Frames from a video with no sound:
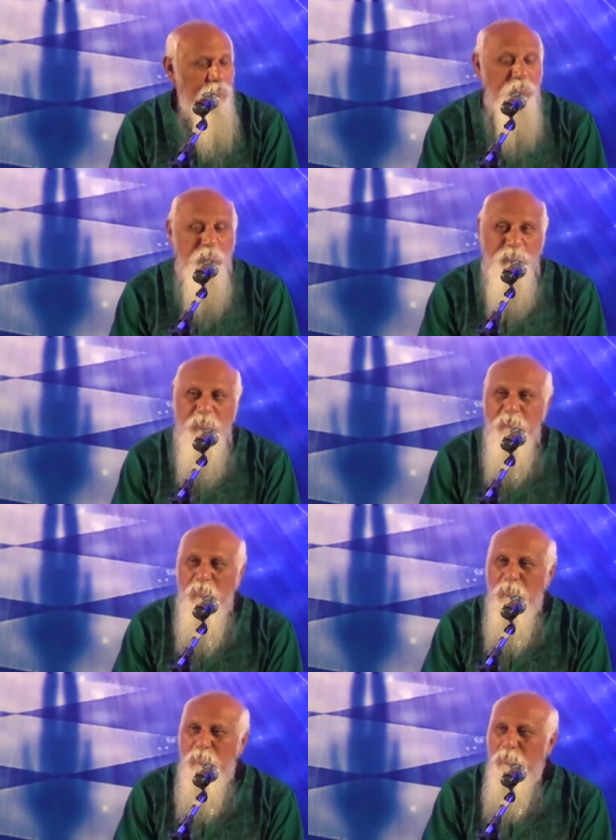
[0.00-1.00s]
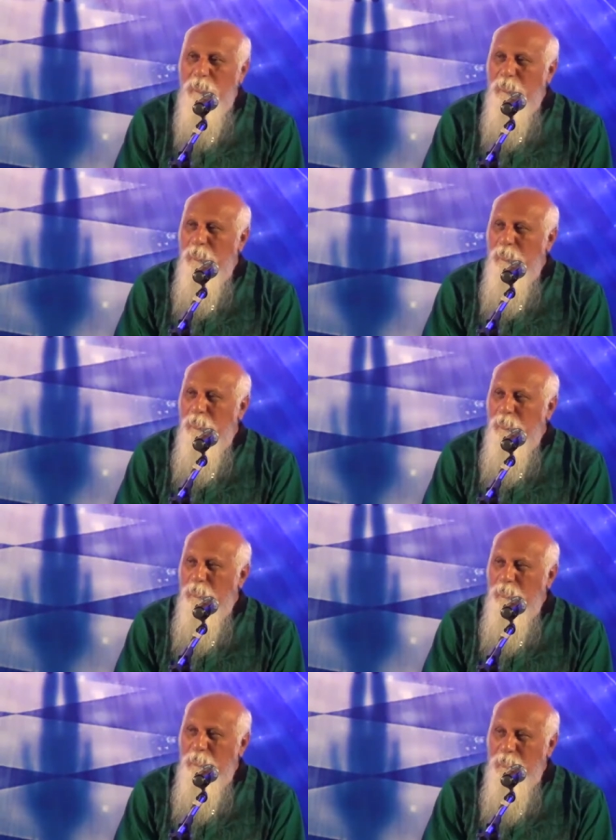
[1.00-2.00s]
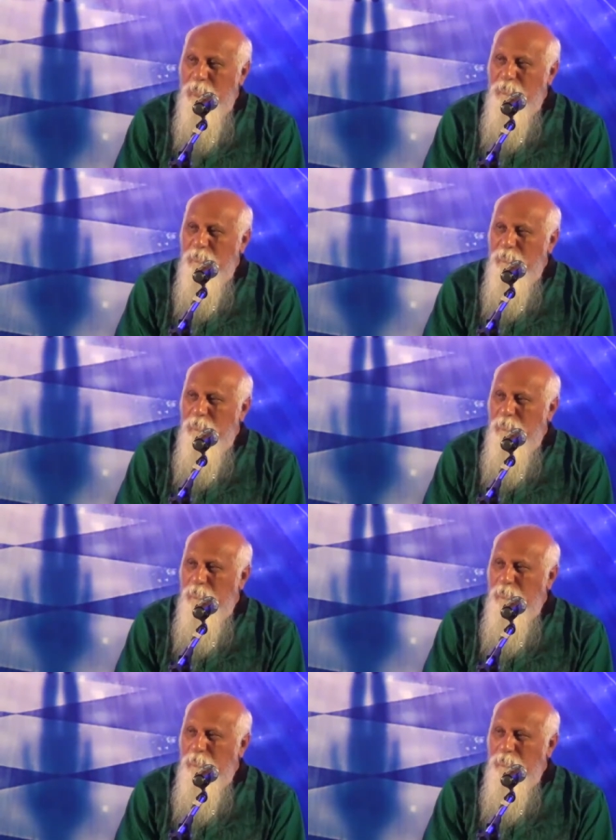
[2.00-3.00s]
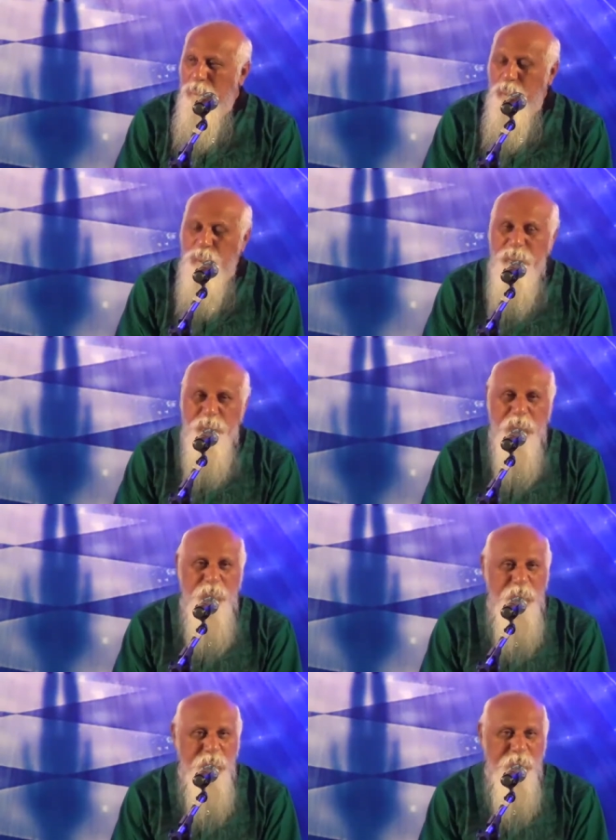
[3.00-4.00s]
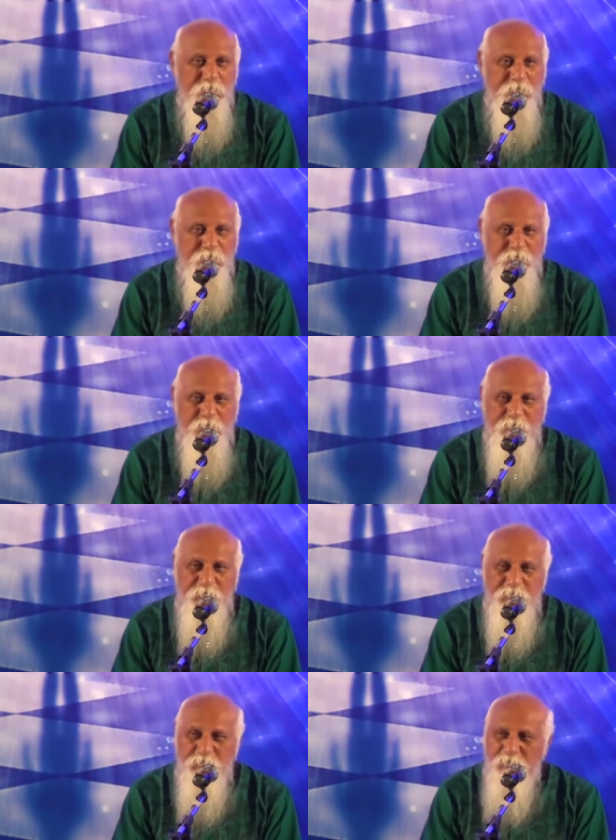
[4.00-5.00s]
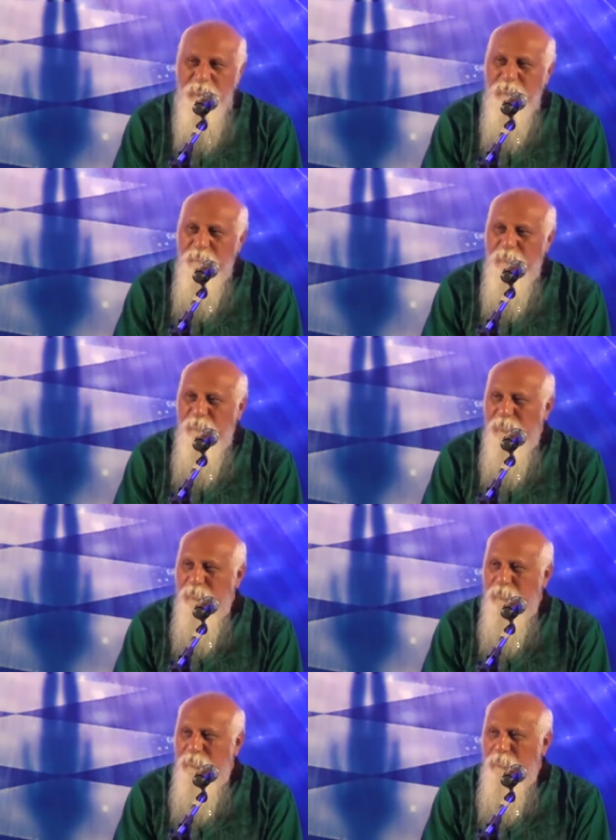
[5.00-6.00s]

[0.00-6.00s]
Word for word: There is nothing wrong in not choosing to come here. Everything is right everywhere.